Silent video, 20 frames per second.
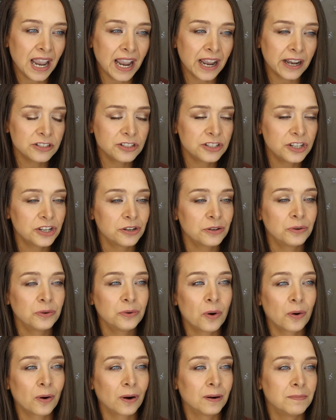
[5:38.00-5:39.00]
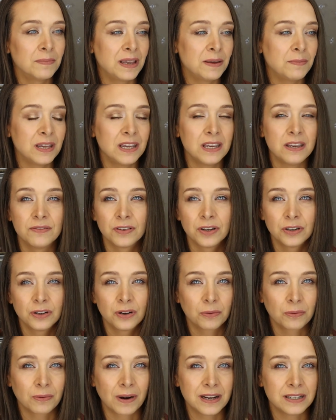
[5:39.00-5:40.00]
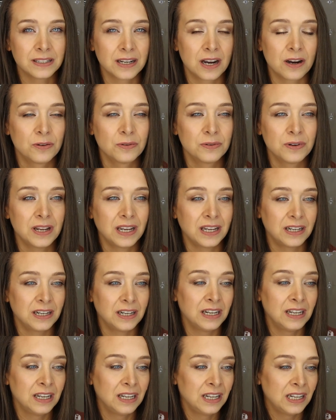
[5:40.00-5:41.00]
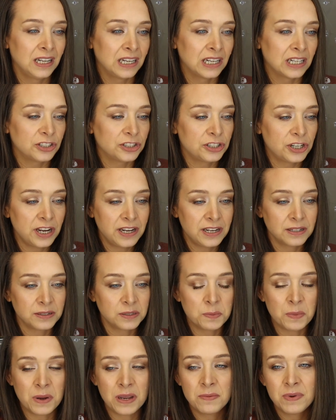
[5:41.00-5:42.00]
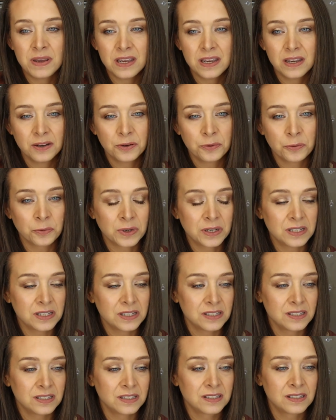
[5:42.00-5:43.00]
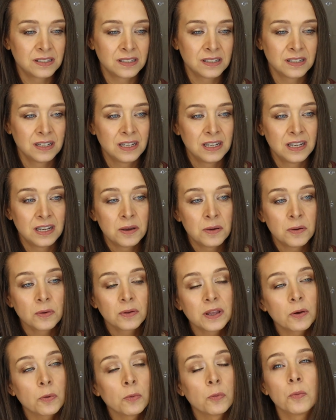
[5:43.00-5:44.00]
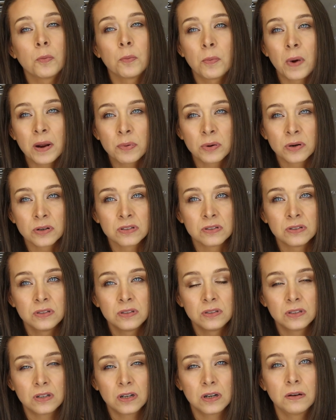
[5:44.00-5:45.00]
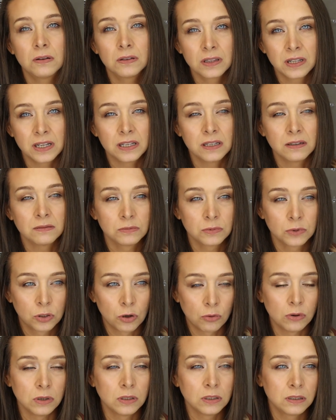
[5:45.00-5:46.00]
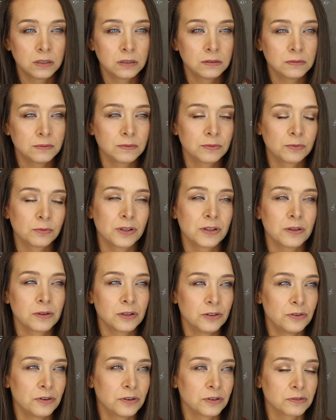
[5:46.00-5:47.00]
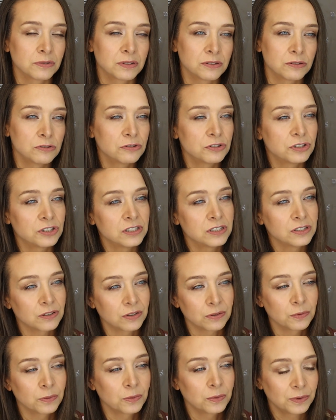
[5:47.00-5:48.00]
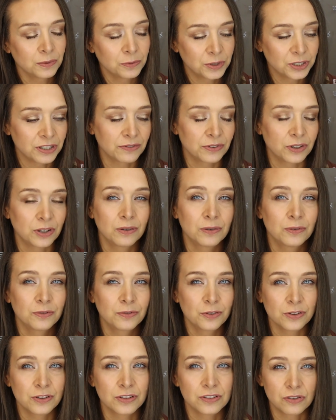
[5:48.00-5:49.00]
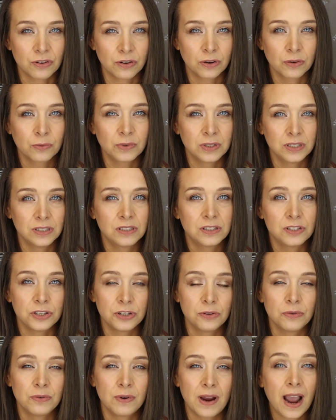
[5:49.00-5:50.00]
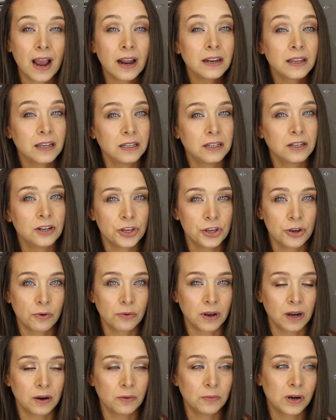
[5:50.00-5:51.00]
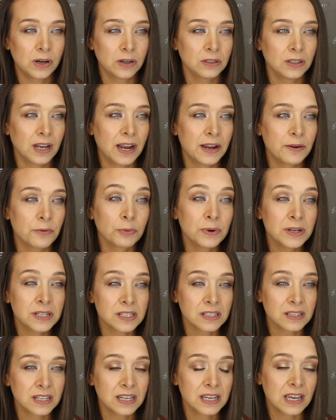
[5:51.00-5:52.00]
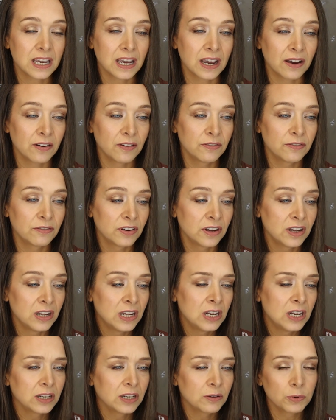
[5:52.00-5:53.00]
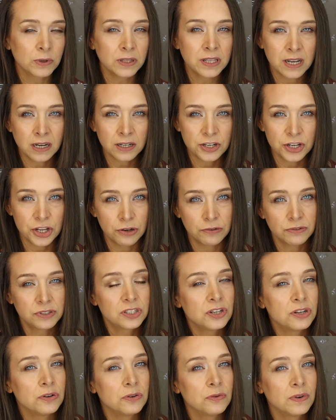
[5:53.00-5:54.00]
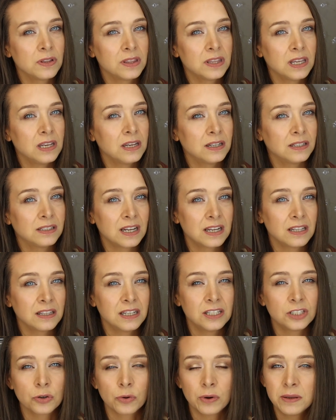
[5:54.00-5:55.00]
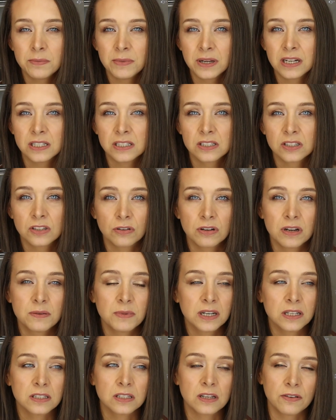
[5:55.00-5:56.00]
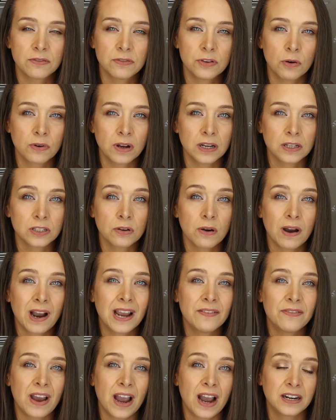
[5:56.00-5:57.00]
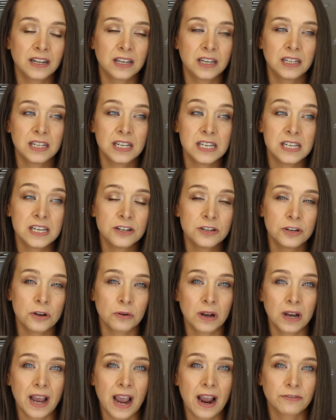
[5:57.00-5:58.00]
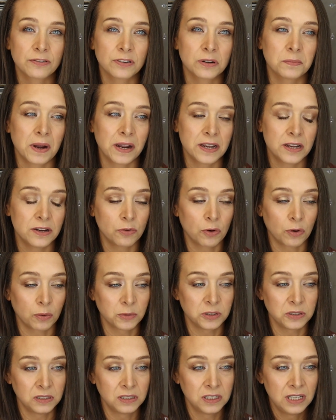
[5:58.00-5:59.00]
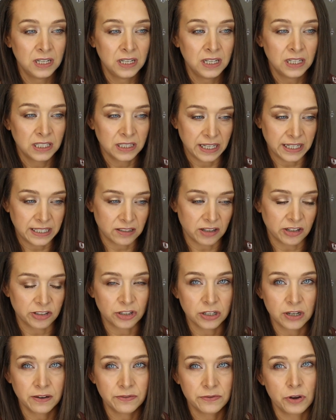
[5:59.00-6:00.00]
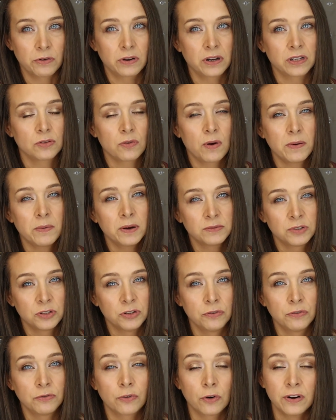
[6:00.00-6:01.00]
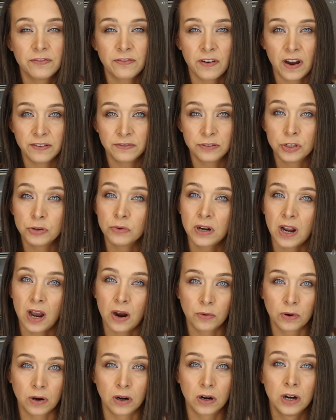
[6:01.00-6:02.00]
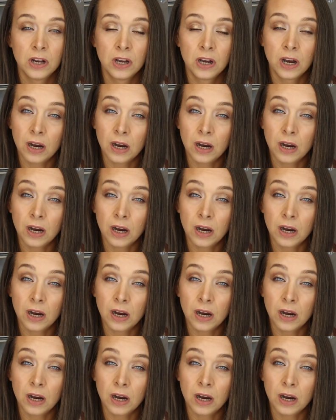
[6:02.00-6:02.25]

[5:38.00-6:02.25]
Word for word: add to, or maybe even write down and change. Maybe it was like my personal like goal for New Year's resolutions or whichever for the start was to add in yoga. Well, I recently have really gotten used to the daily 20 minutes, 30 minutes of yoga. So I've added yin yoga after my normal like session of yoga. So I'm up to 45 to an hour